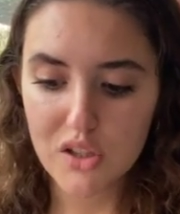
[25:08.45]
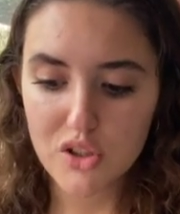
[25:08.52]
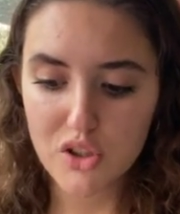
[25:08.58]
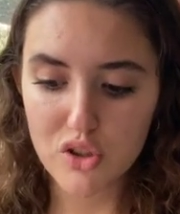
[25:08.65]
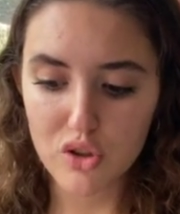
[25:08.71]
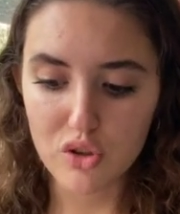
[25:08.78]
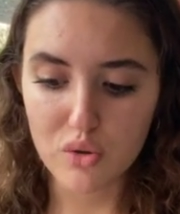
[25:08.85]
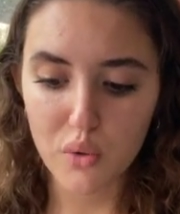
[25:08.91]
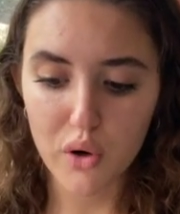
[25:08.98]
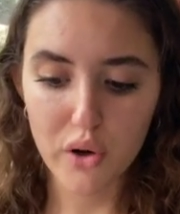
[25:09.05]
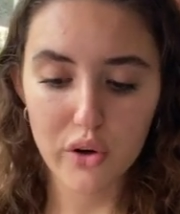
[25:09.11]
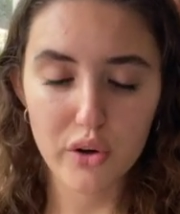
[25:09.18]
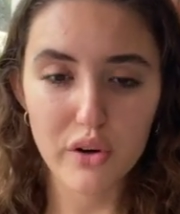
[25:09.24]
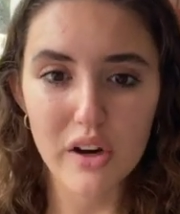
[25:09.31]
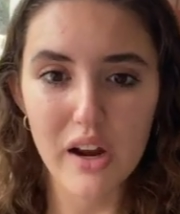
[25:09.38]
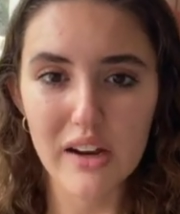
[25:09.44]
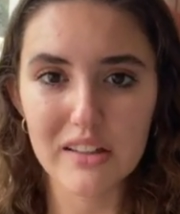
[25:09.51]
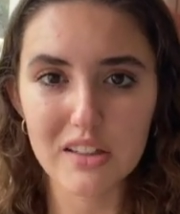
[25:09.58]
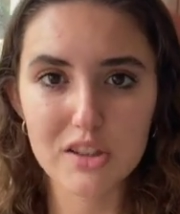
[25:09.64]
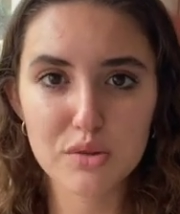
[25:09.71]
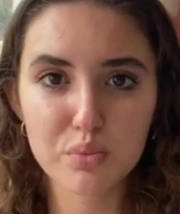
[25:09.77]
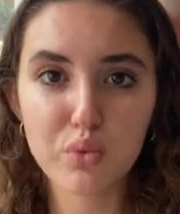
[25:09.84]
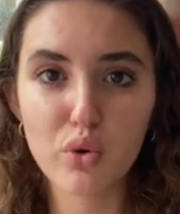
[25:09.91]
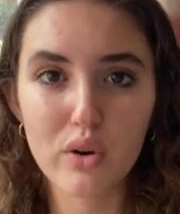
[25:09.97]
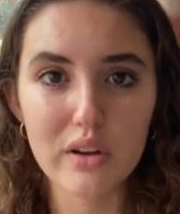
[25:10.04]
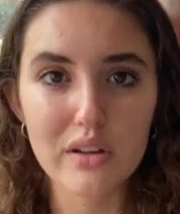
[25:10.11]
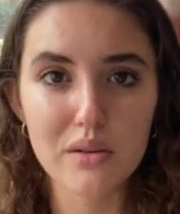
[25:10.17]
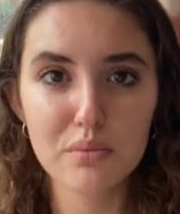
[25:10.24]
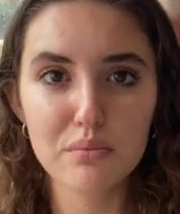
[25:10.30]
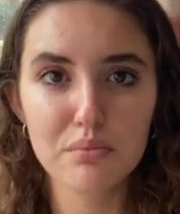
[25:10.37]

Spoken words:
to hurt and exploit